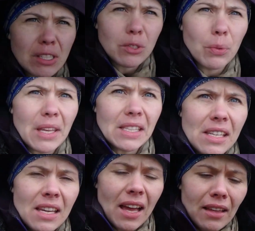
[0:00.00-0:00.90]
it's
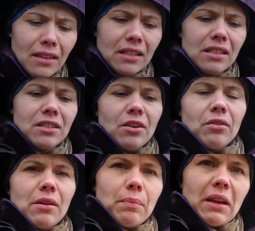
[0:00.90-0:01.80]
windy and this is the
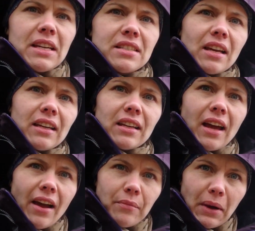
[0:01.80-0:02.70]
only place I can
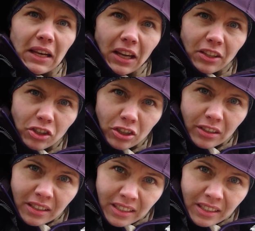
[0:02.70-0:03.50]
have my lunch